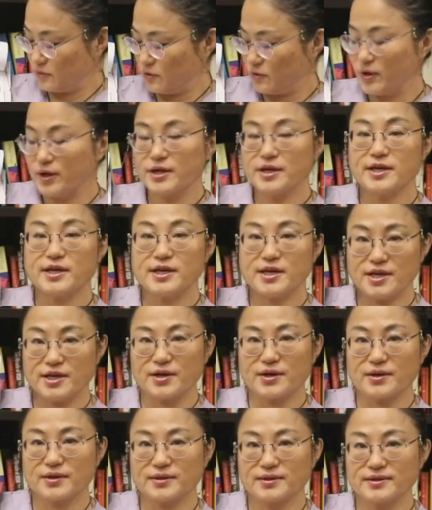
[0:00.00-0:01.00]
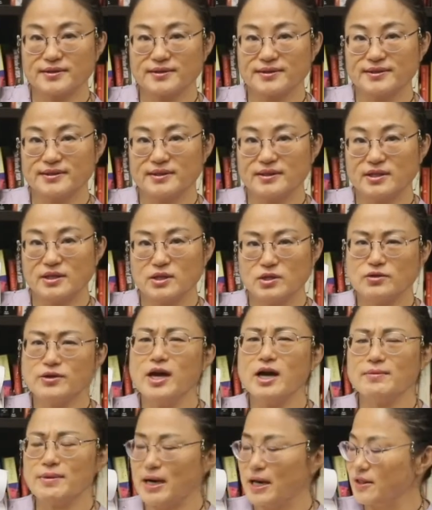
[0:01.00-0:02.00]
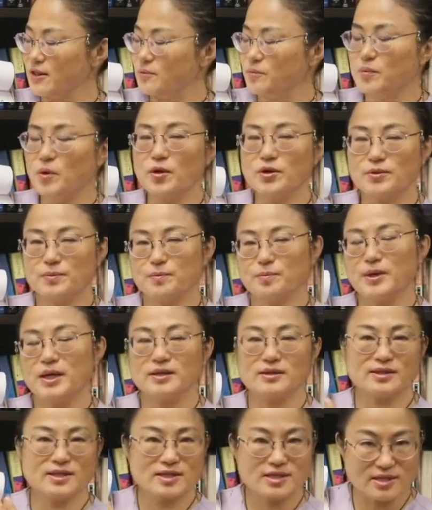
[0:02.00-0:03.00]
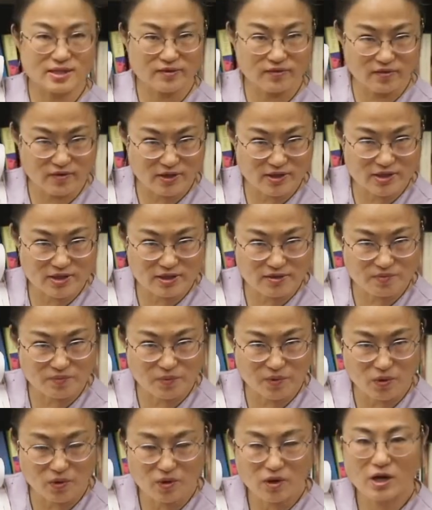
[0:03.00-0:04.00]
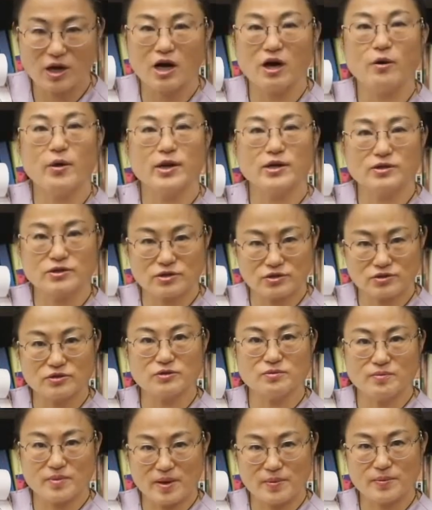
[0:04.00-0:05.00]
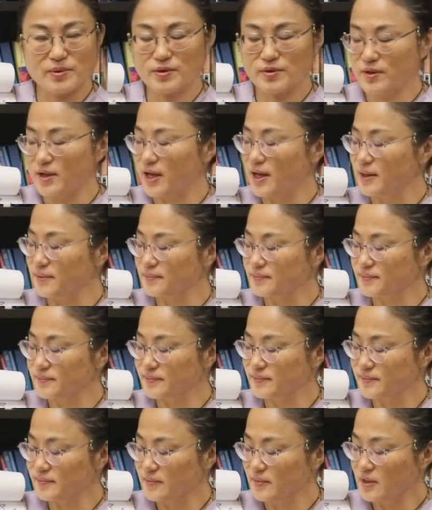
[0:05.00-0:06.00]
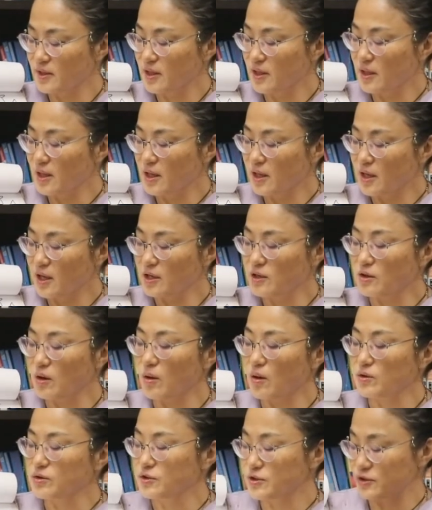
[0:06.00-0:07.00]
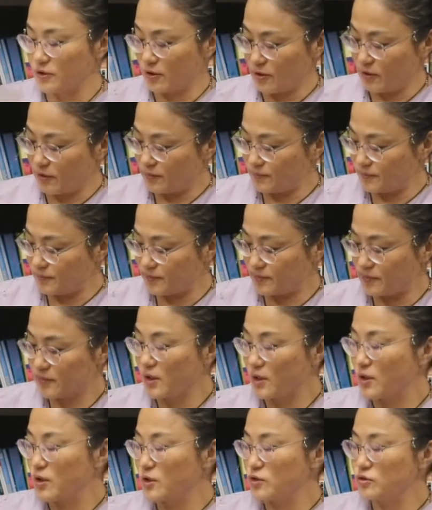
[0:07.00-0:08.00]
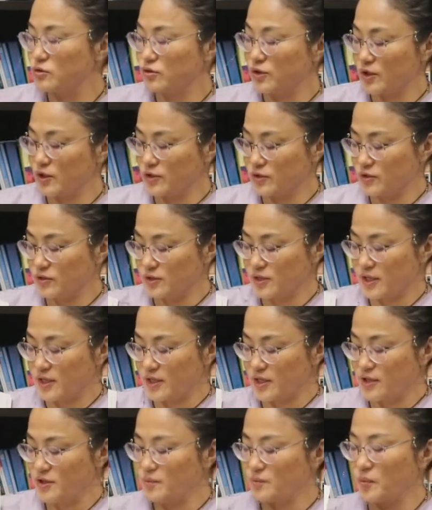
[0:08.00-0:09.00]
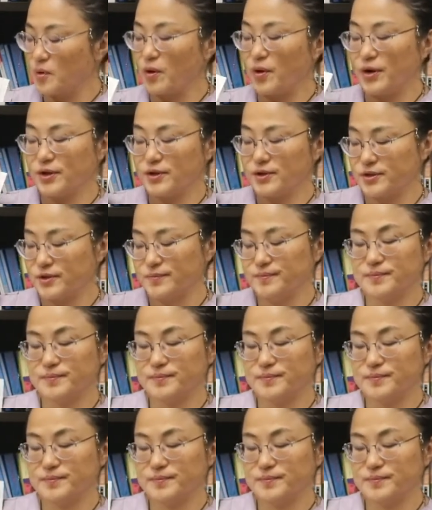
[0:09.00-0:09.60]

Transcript: or here. We have other point, but this is a very simple, I want you remember that. And also, we're gonna use ear point.